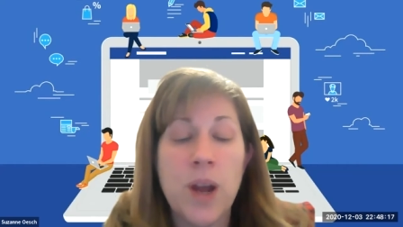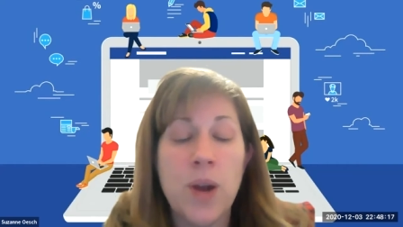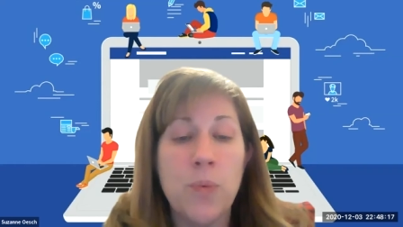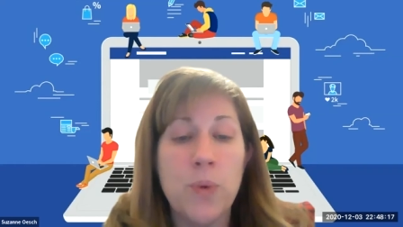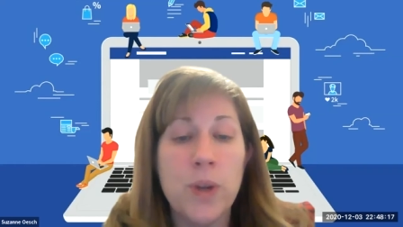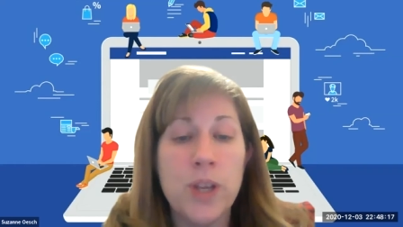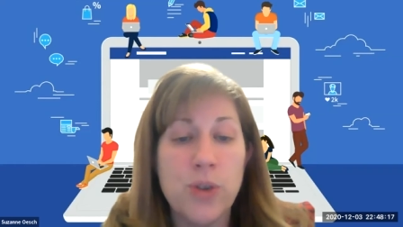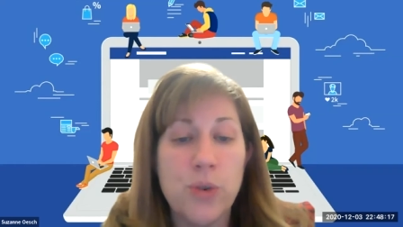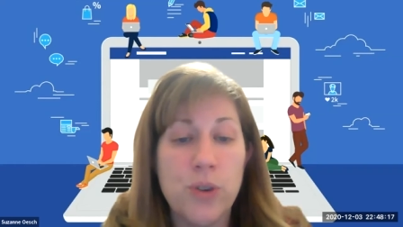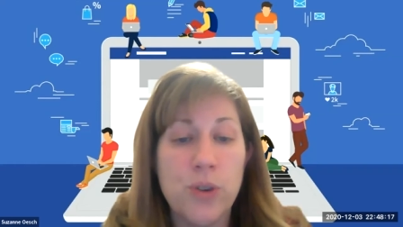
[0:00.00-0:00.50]
a
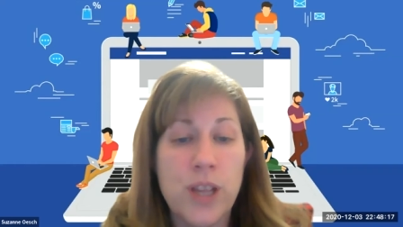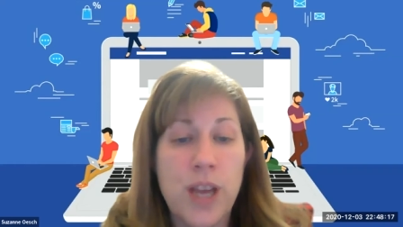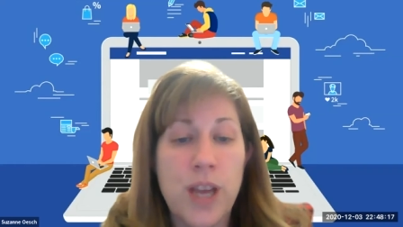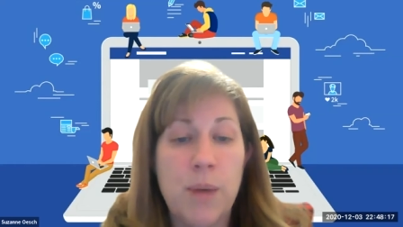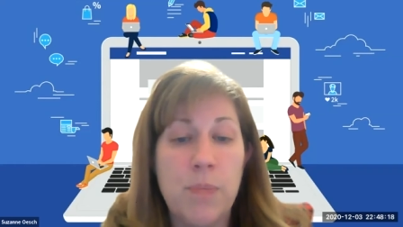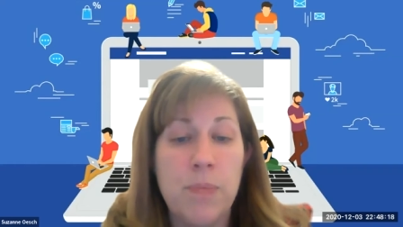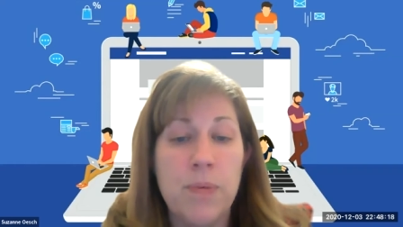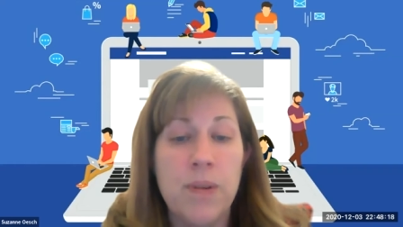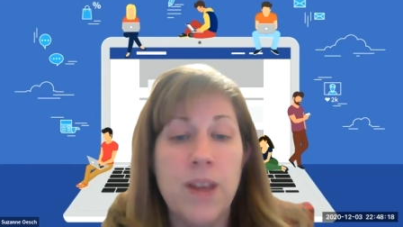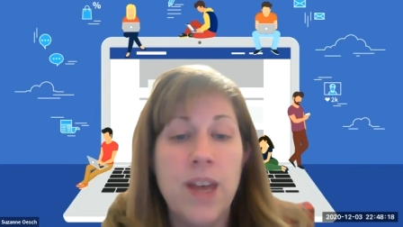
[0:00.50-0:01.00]
resource
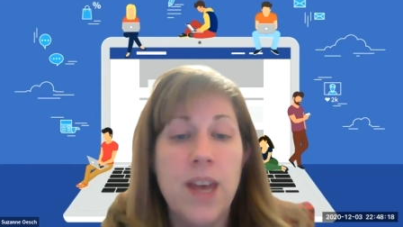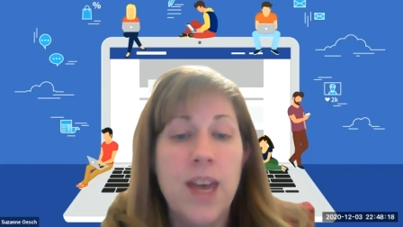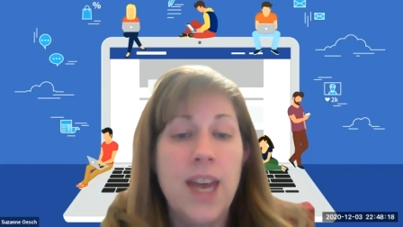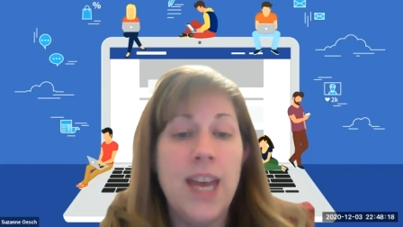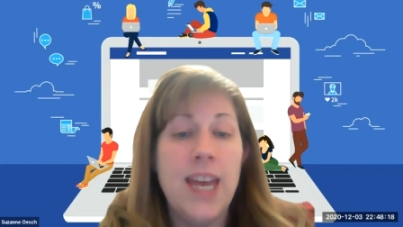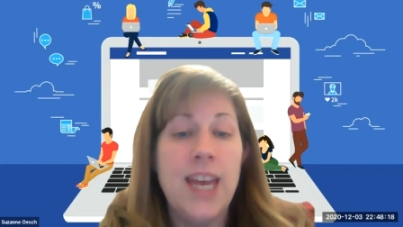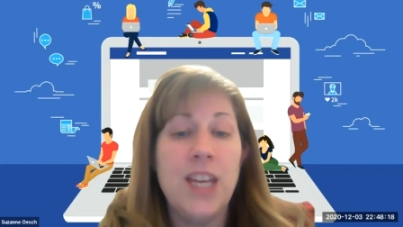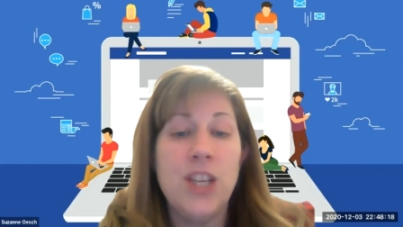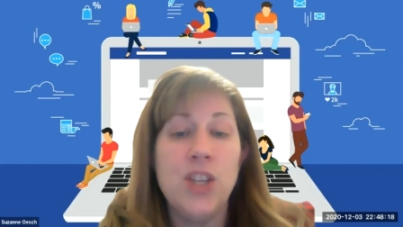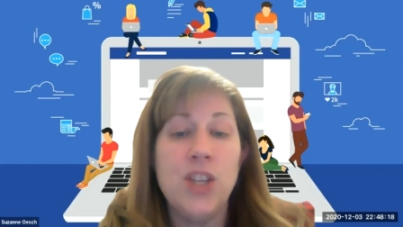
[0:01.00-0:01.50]
up
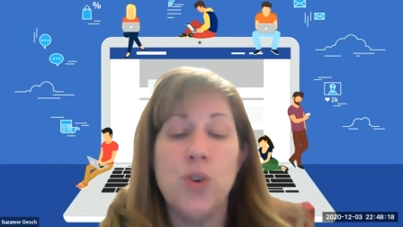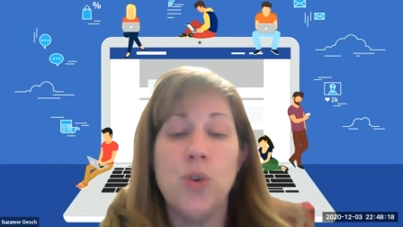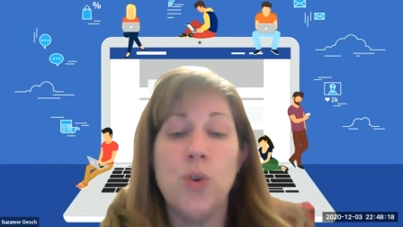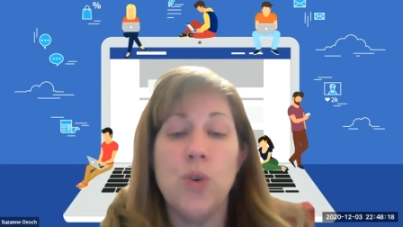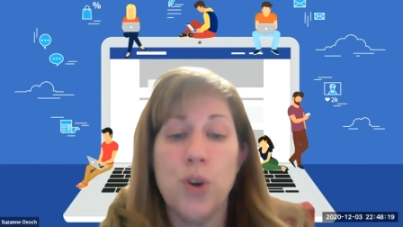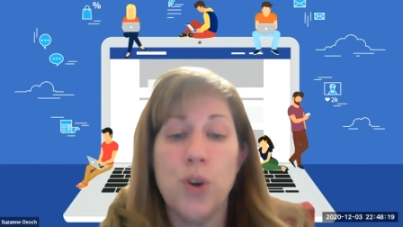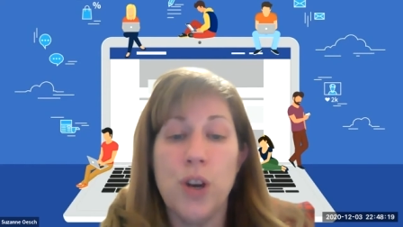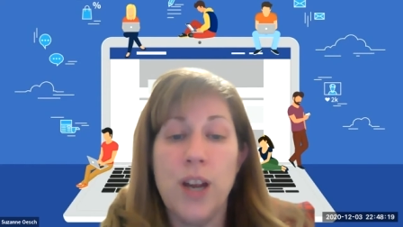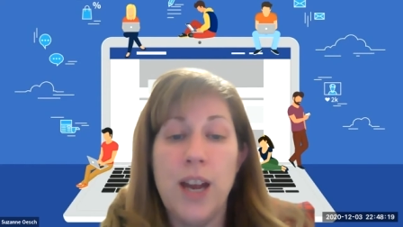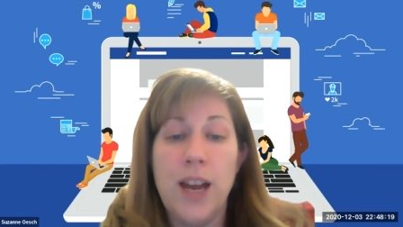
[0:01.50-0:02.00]
in
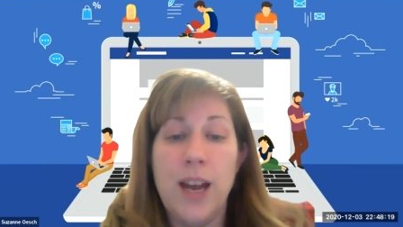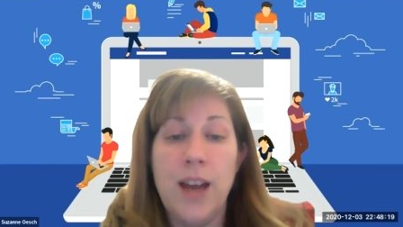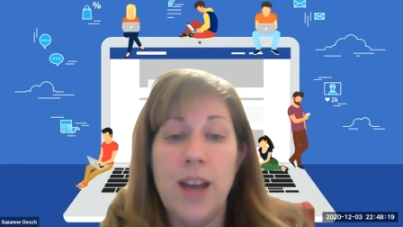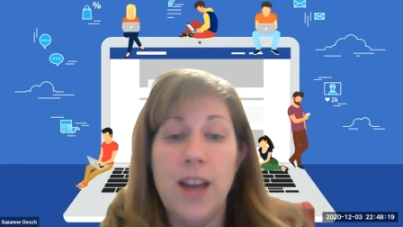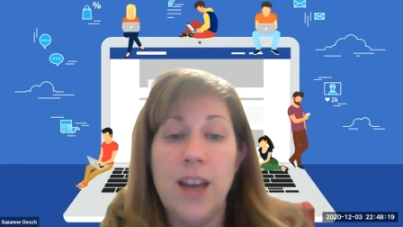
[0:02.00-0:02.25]
your